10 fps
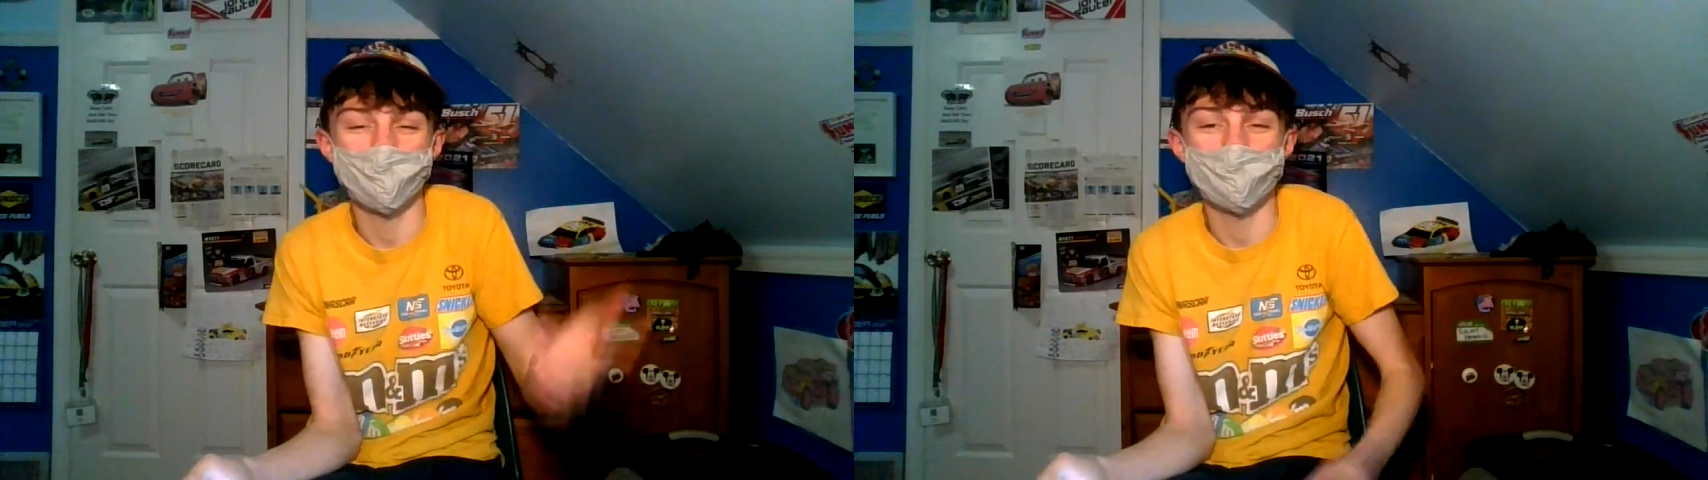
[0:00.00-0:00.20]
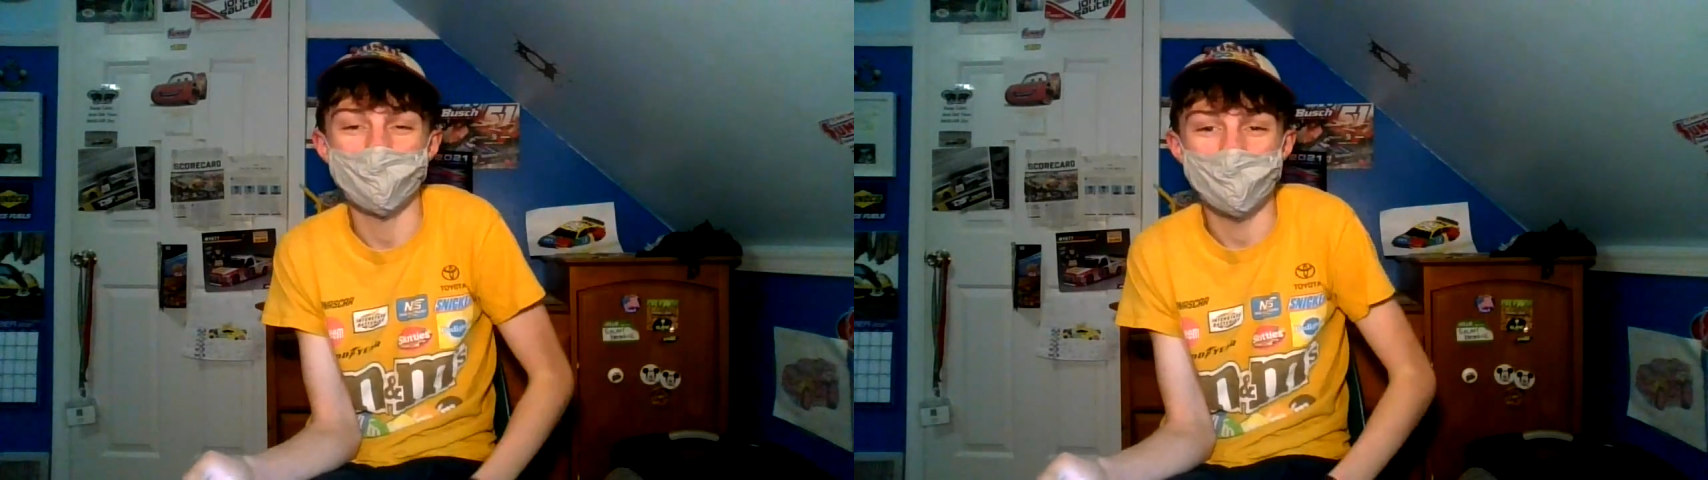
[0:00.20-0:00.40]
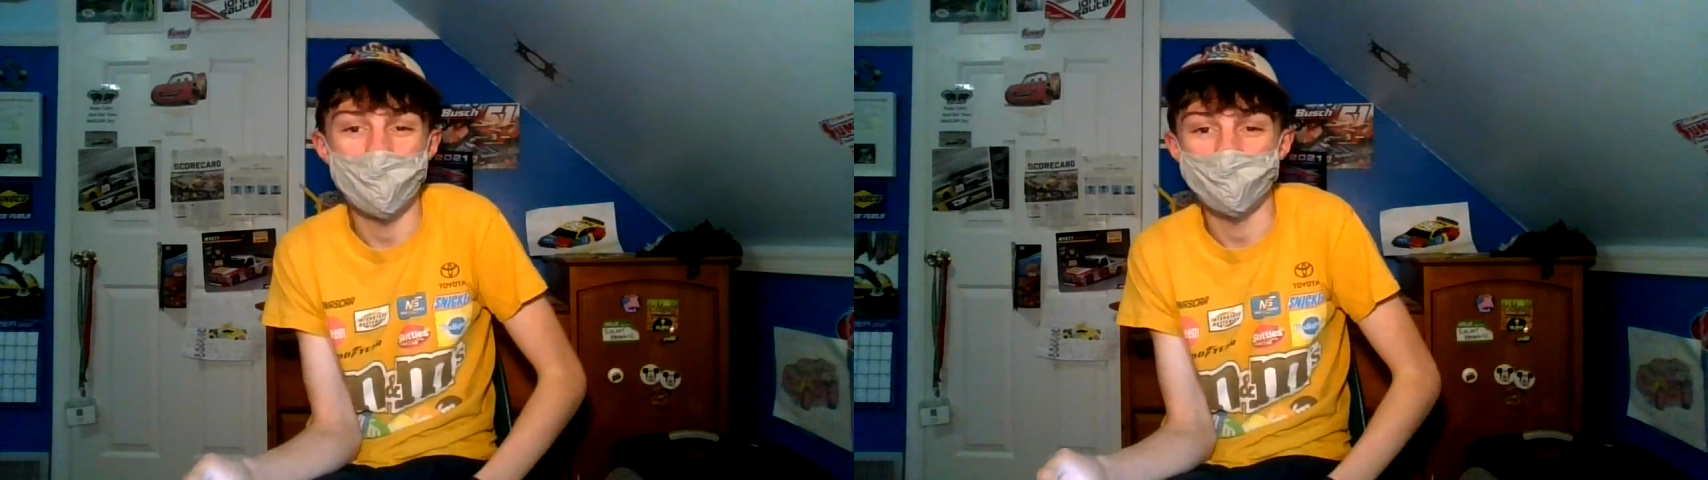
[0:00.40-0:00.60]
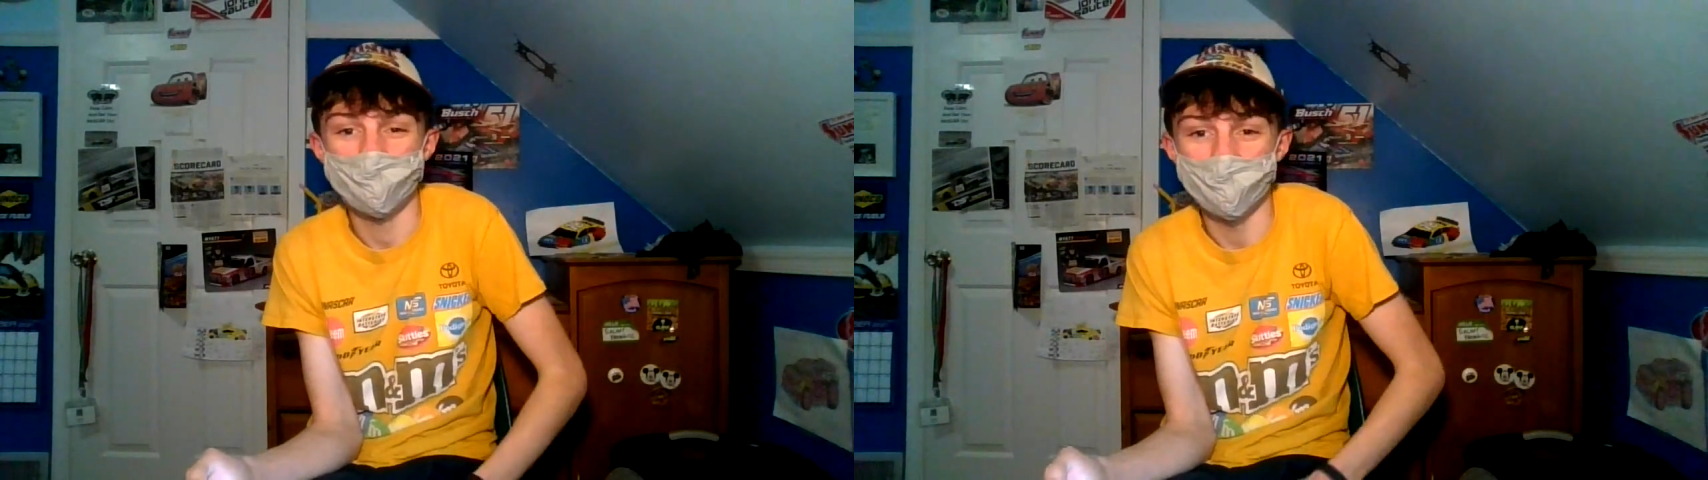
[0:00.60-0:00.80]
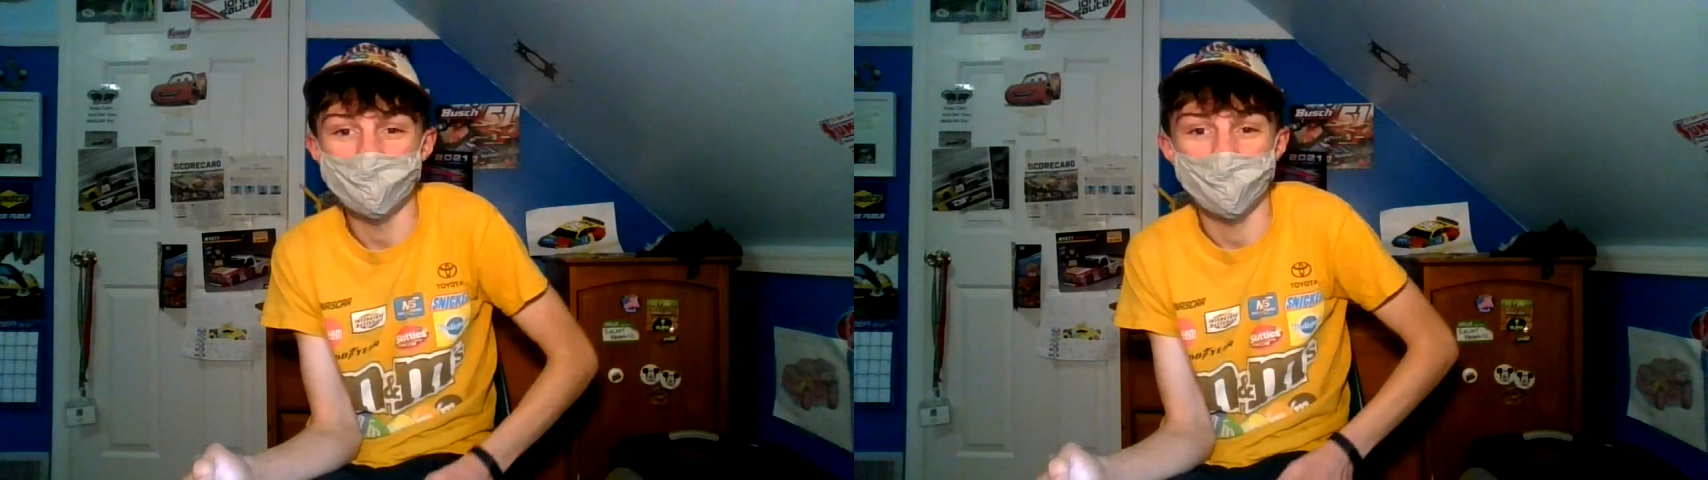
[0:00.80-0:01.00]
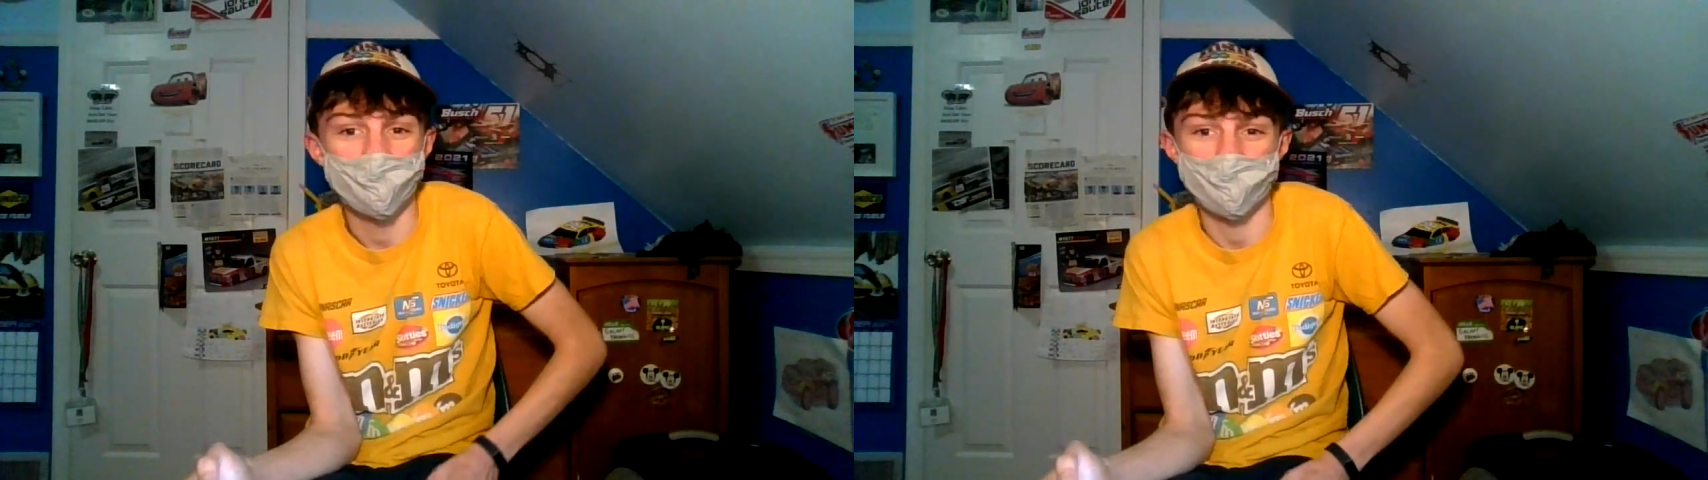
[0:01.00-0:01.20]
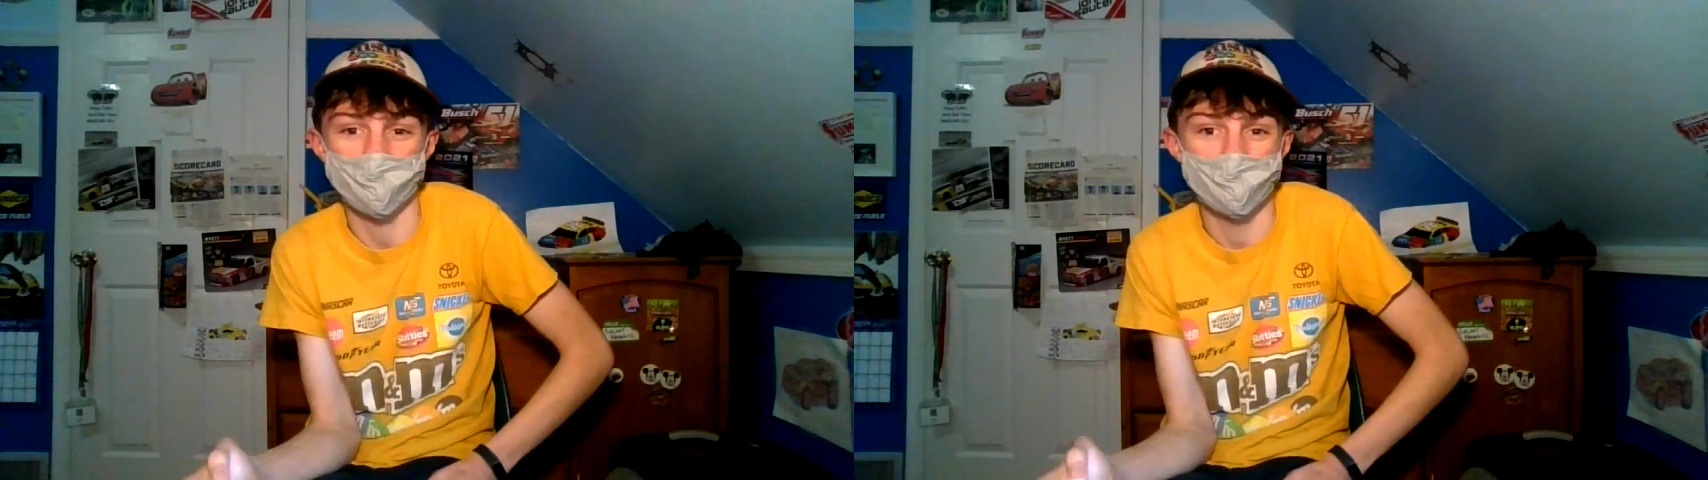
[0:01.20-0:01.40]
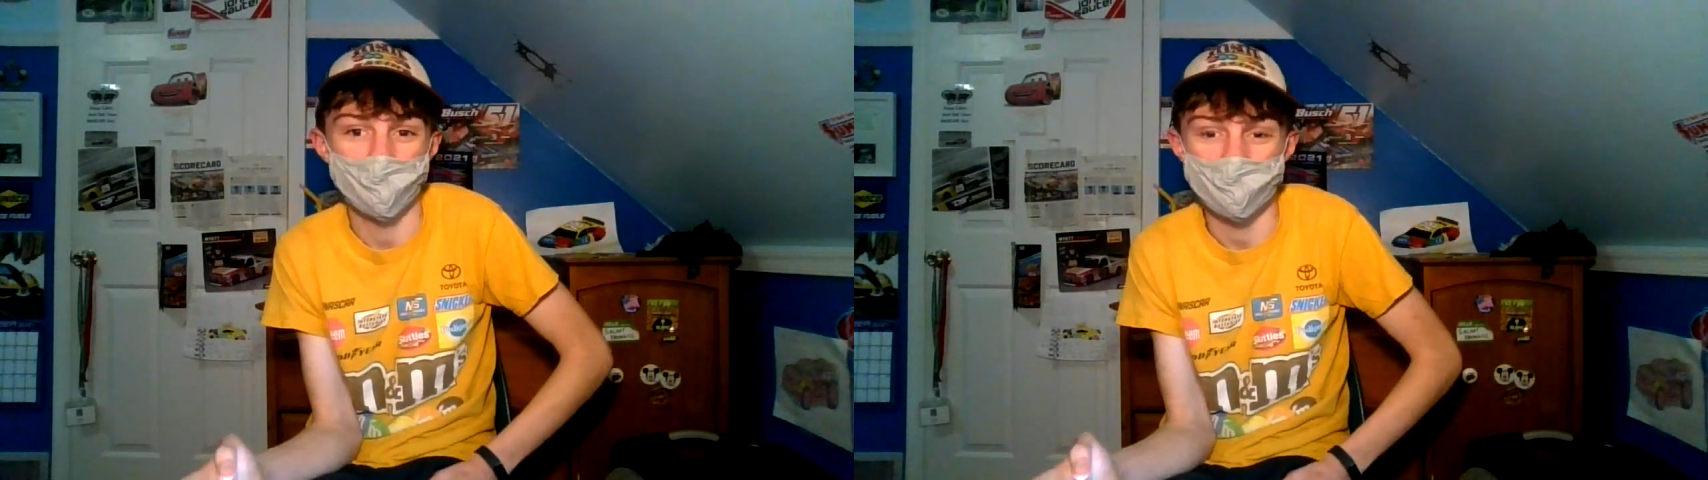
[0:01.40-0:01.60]
we we have tons of
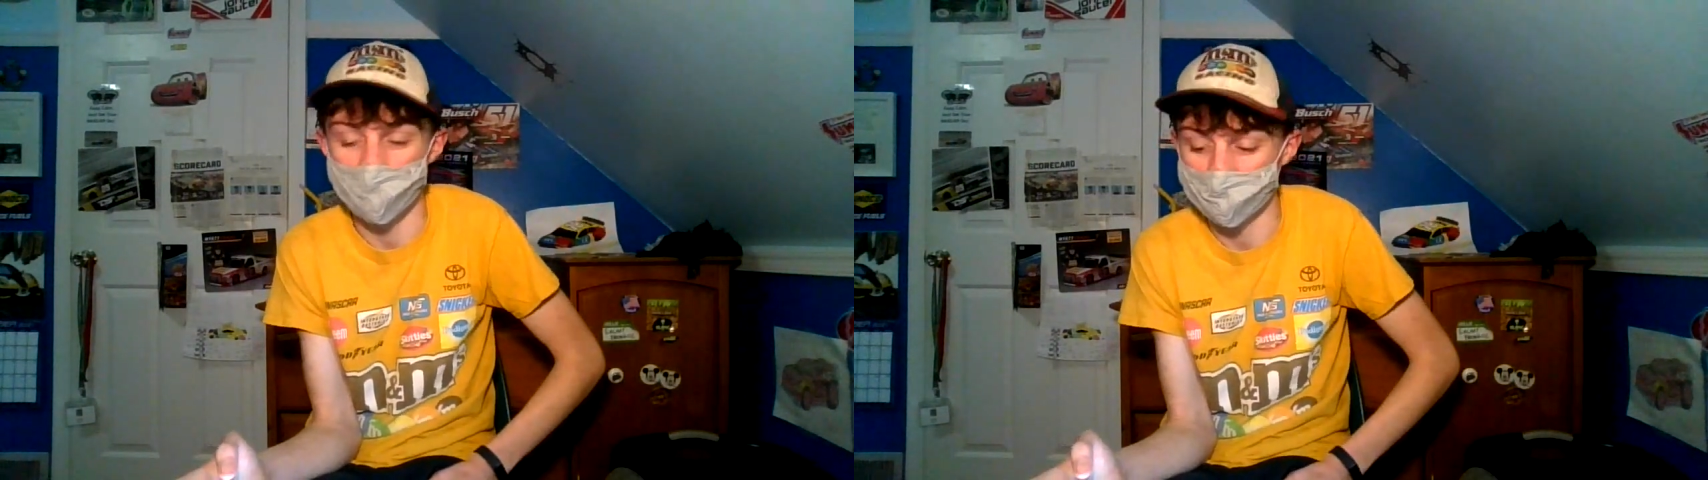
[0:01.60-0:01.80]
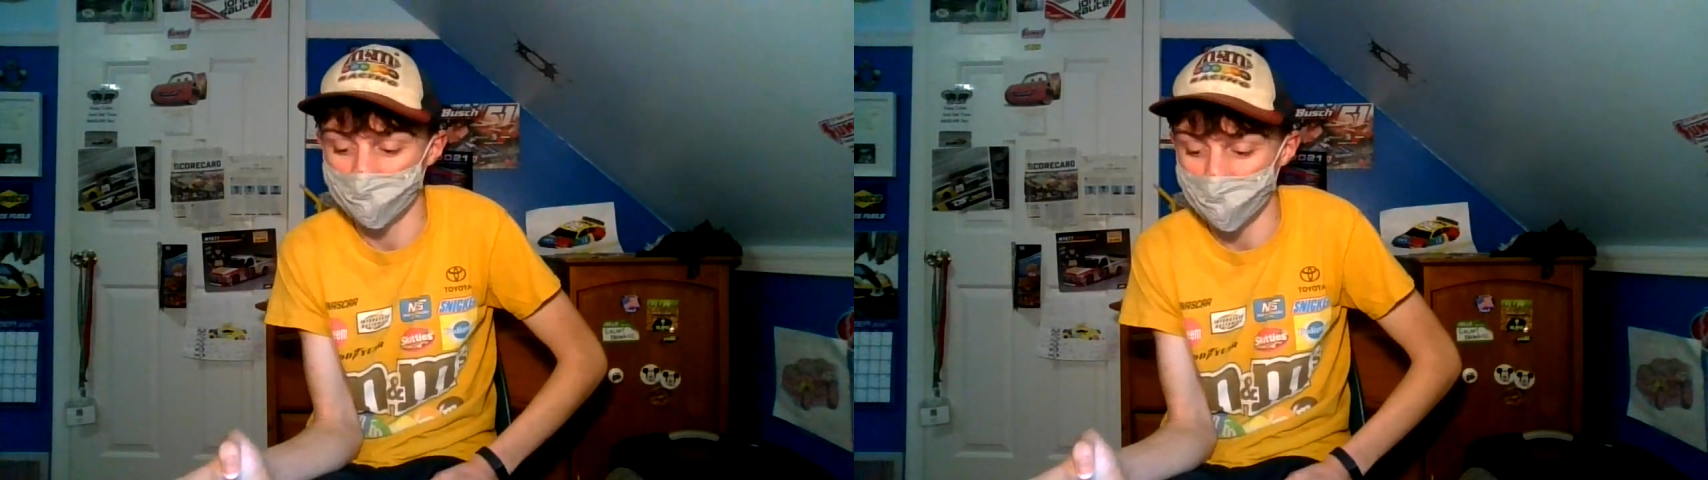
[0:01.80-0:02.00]
other short tracks